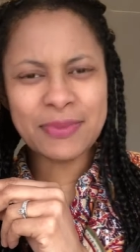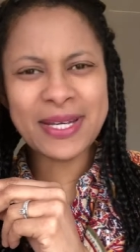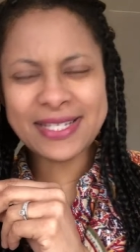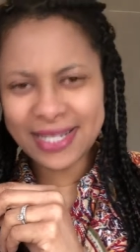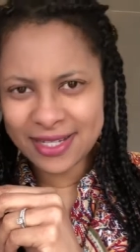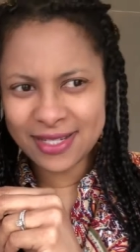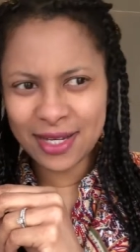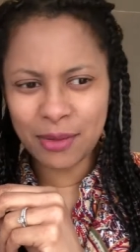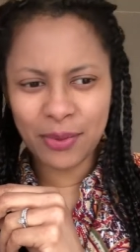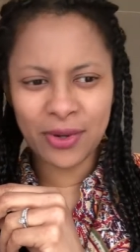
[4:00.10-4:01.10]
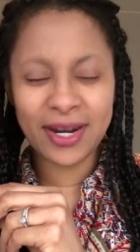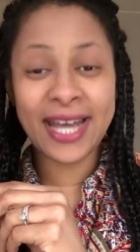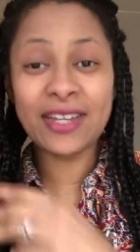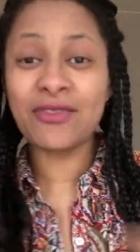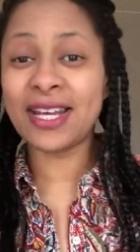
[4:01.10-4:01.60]
book is set in Singapore. I
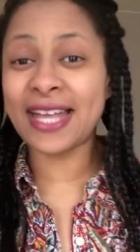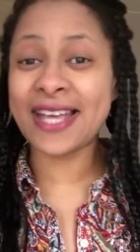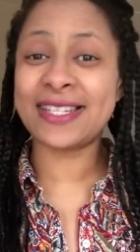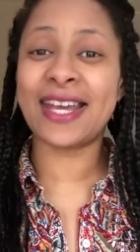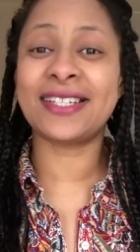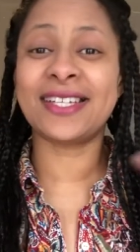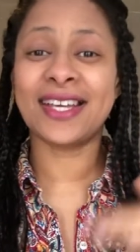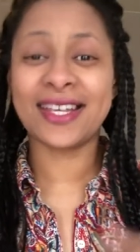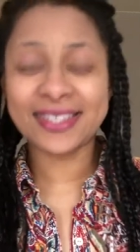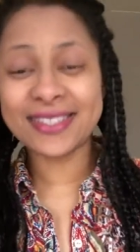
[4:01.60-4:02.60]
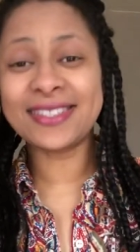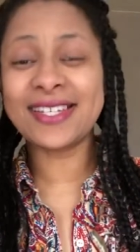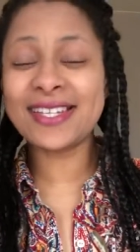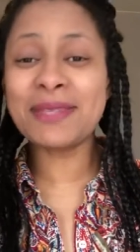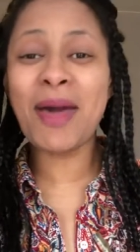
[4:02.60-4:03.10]
didn't realize that.
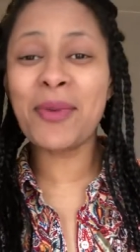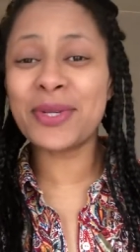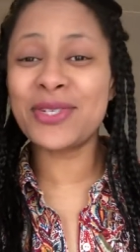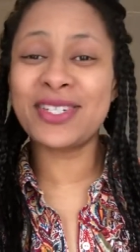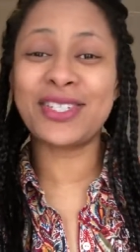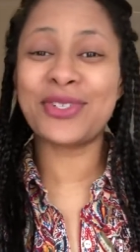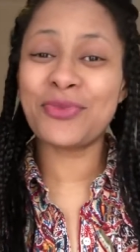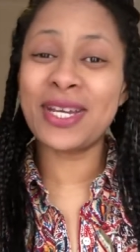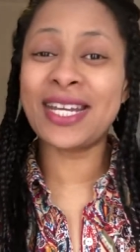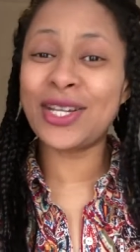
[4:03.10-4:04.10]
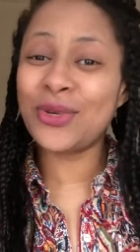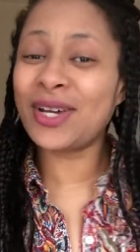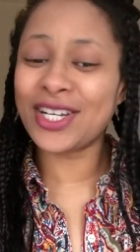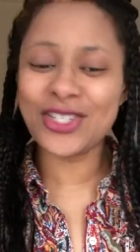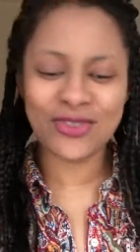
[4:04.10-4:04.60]
This is my opportunity to read a new
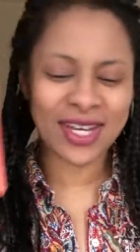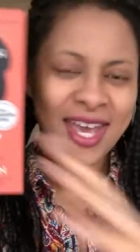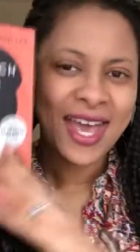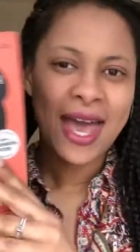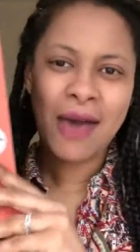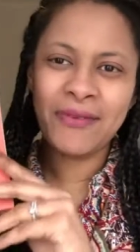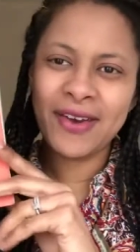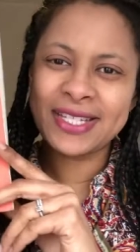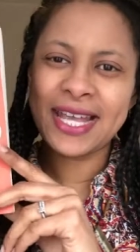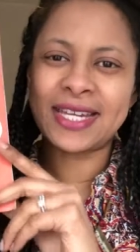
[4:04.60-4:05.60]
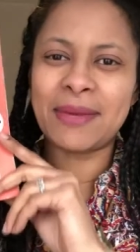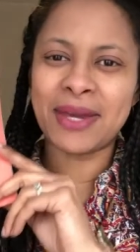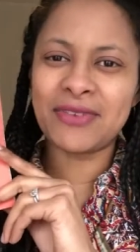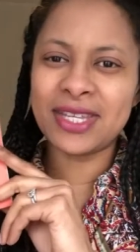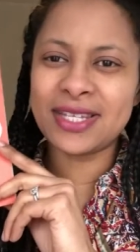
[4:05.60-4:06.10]
country. I'm very excited. I
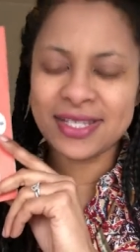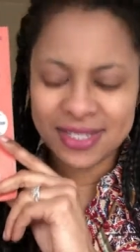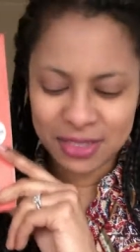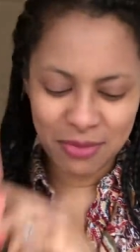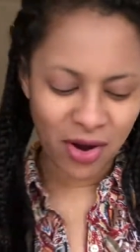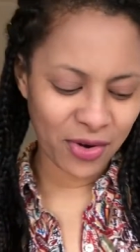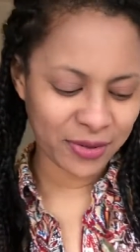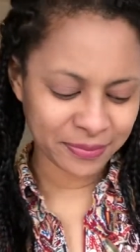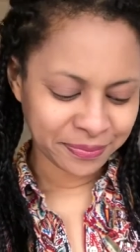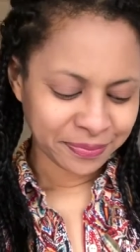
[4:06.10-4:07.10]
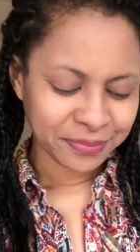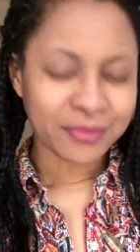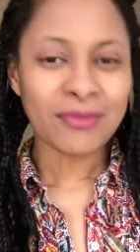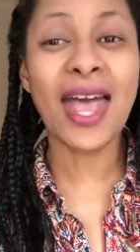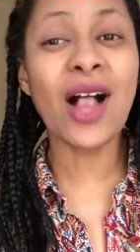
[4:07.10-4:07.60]
might read this tomorrow.
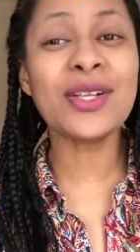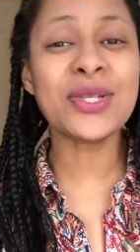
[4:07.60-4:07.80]
I also